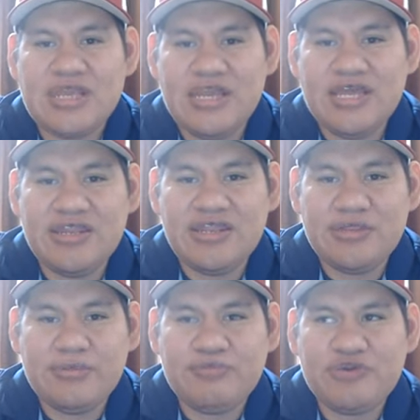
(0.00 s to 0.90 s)
And
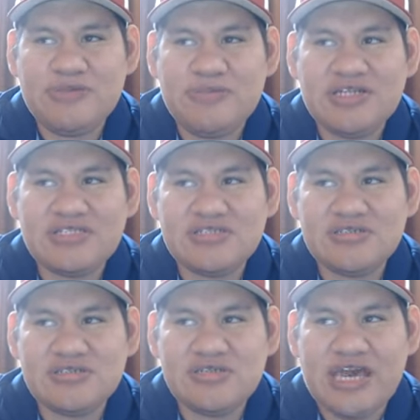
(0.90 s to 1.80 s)
pretty much
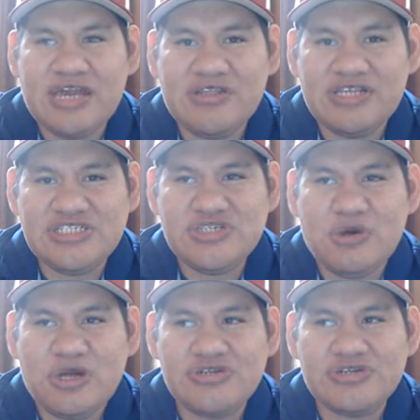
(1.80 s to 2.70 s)
out of these
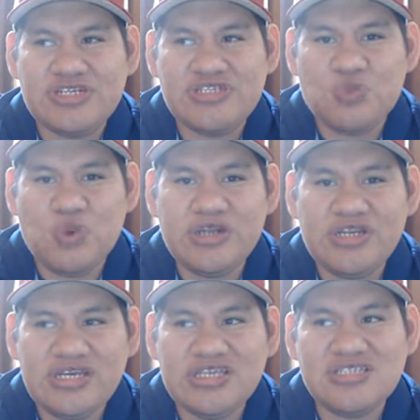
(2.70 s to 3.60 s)
200, this one
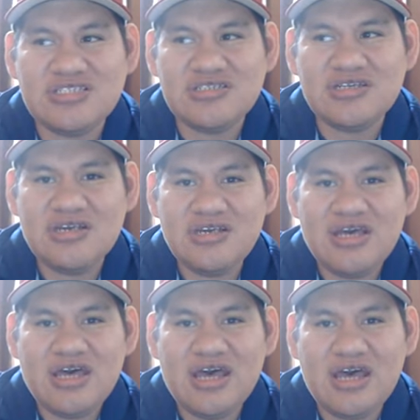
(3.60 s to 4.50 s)
niche,
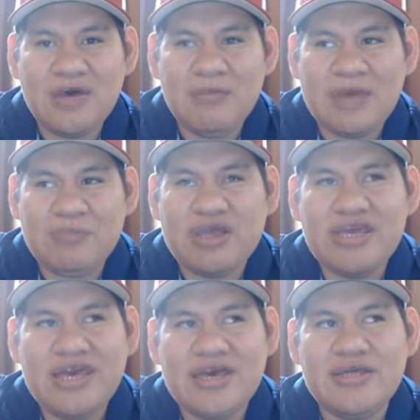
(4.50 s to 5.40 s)
I probably
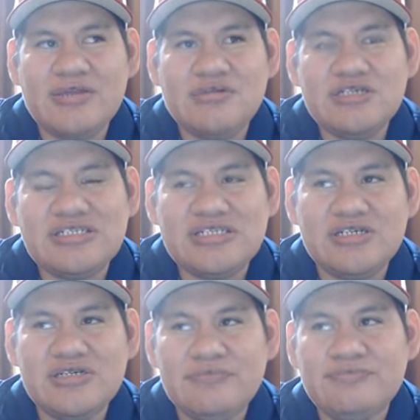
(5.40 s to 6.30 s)
had, let's see
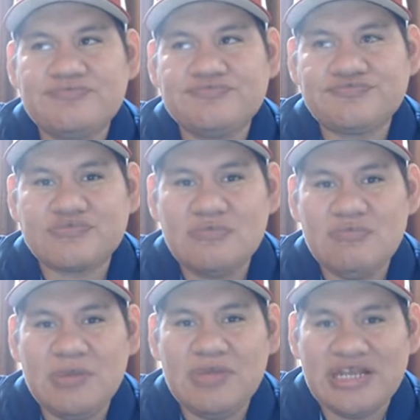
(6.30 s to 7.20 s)
here,
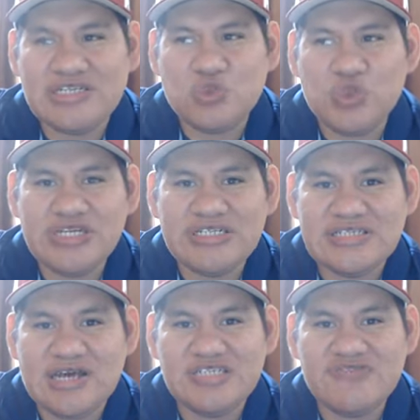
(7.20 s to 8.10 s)
maybe like 20
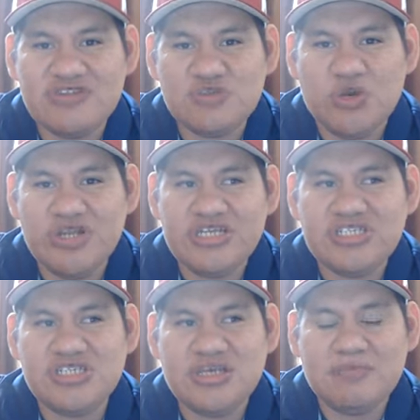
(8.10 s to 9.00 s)
designs of this one
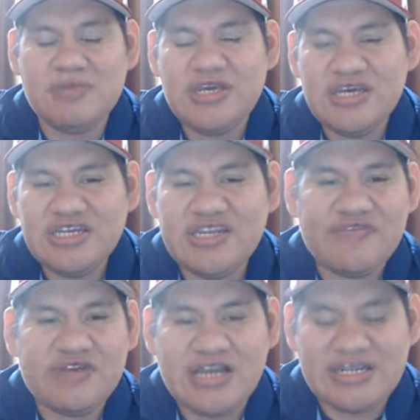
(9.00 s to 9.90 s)
niche up,
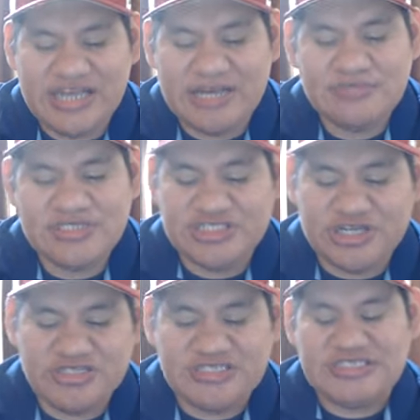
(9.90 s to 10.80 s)
different types of
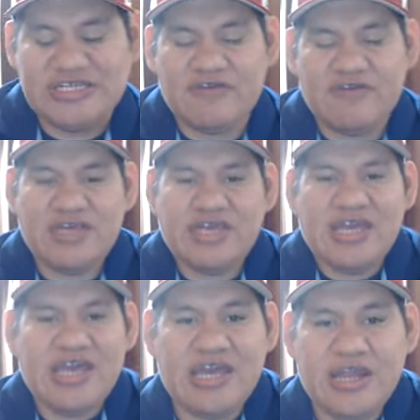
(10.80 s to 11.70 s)
shirts and stuff.
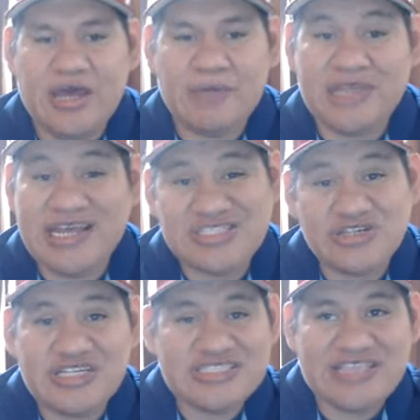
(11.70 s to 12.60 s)
And that
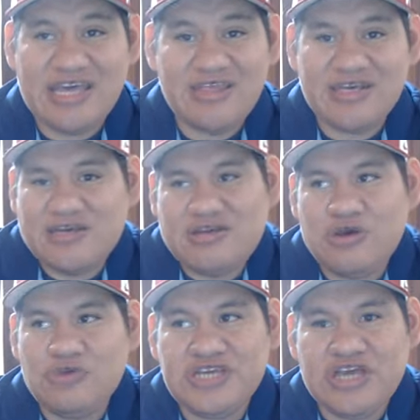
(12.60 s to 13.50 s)
started selling,
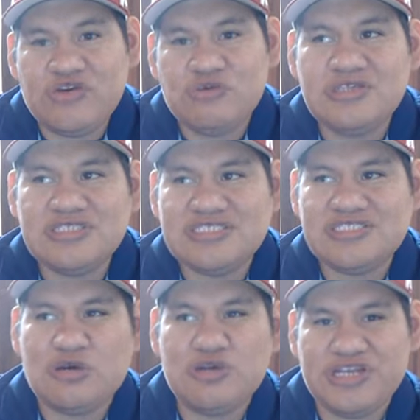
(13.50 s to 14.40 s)
the other ones
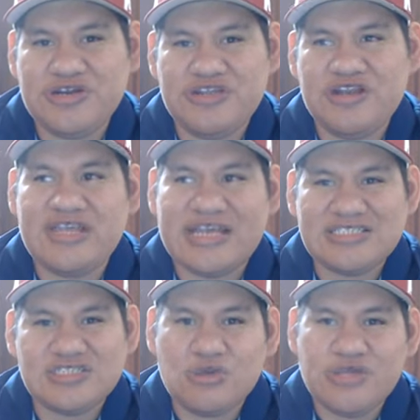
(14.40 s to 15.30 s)
sold here and there. Like I
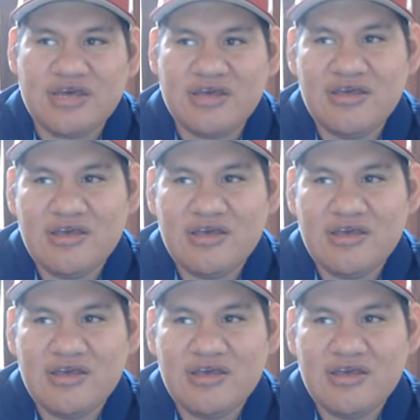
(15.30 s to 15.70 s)
sold an